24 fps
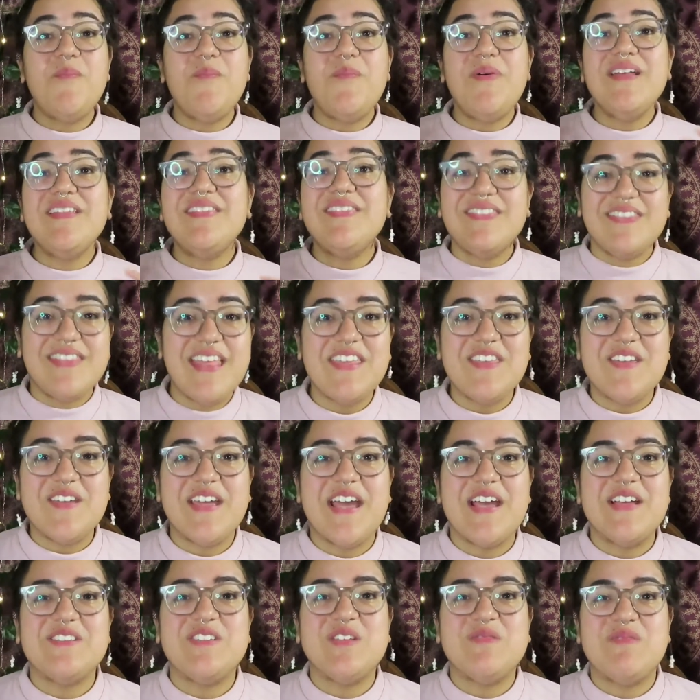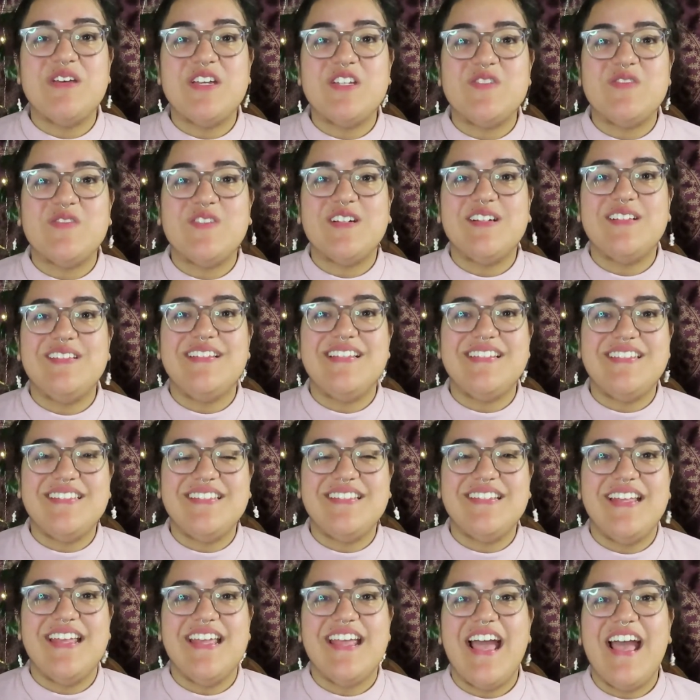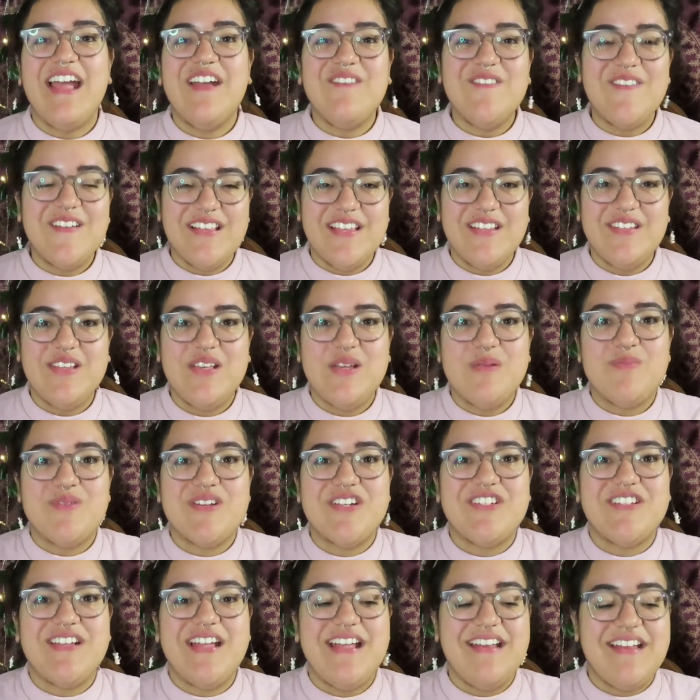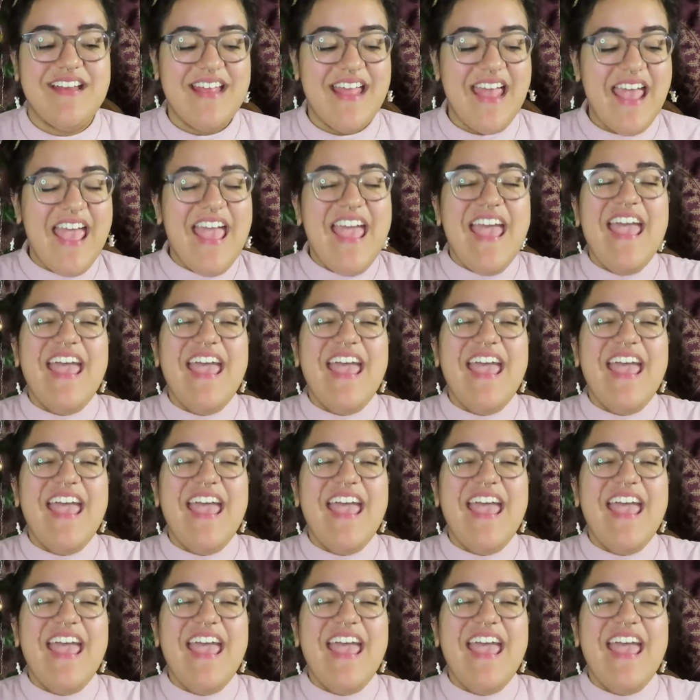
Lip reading: But thank you guys so much for listening. I really do appreciate it.